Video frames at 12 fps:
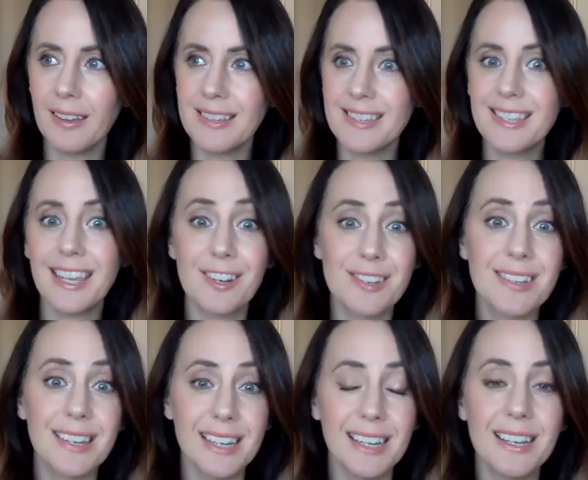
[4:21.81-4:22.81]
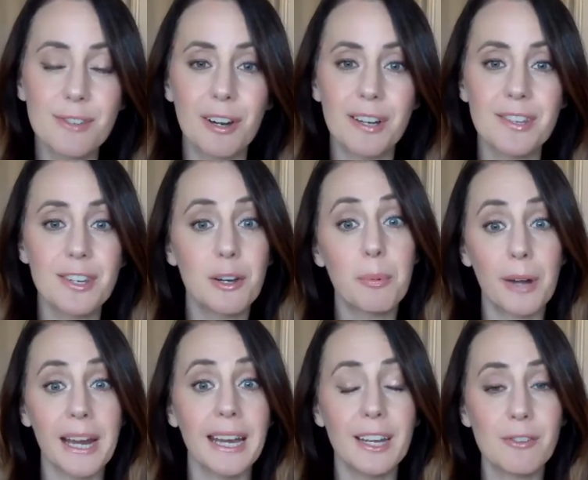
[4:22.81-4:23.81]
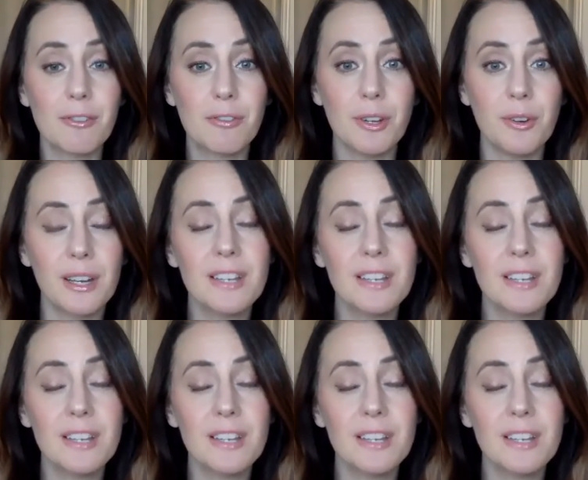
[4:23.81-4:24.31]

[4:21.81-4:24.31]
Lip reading: scarcity as far as your brain and food.